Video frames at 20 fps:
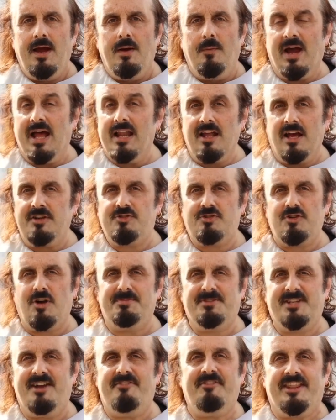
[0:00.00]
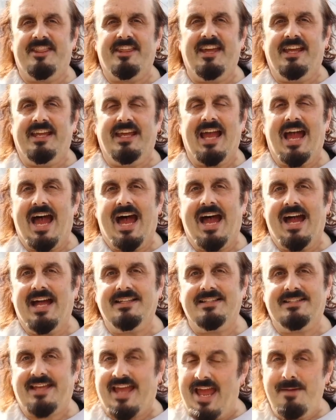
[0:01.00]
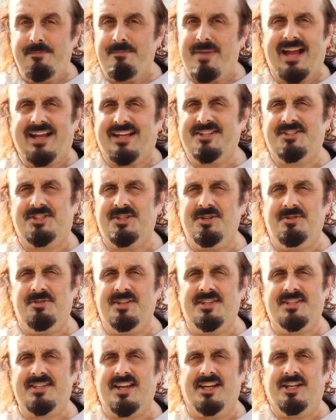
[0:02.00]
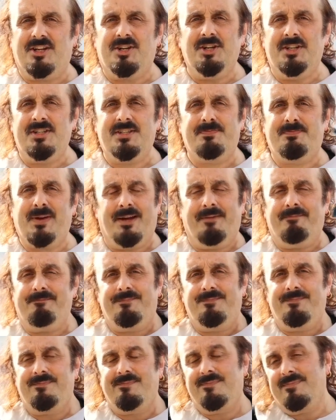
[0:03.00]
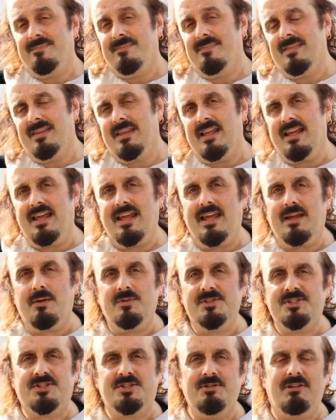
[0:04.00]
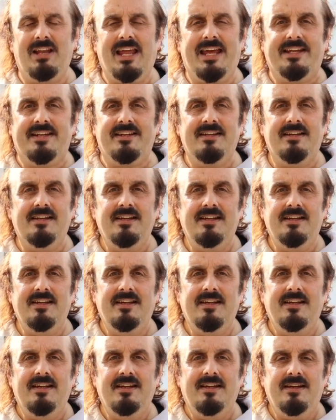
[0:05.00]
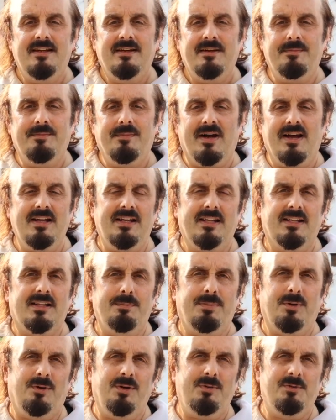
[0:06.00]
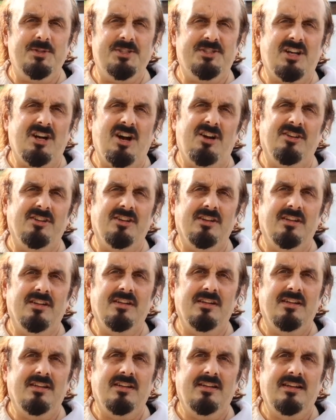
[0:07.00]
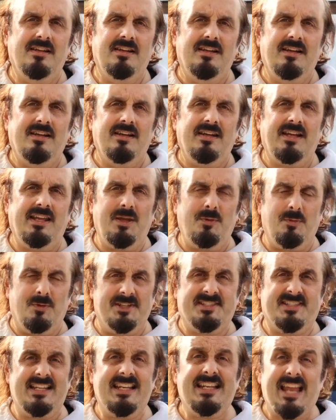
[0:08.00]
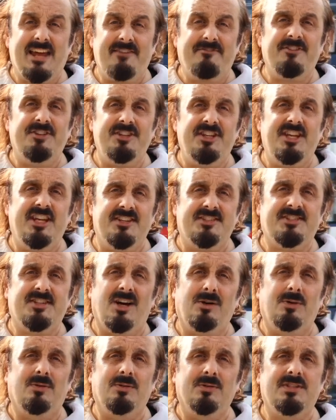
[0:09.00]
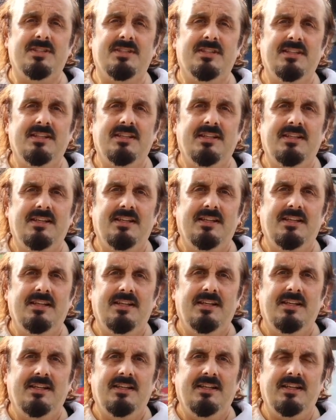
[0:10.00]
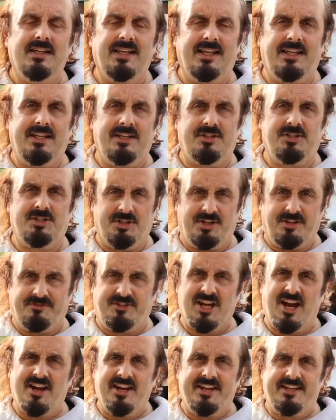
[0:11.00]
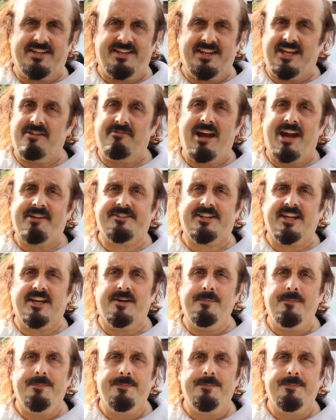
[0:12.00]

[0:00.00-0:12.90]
Well, I dropped everything and came back as soon as I could, but it was too late. My little boy was gone. He was 11 years old. He should have died hereafter.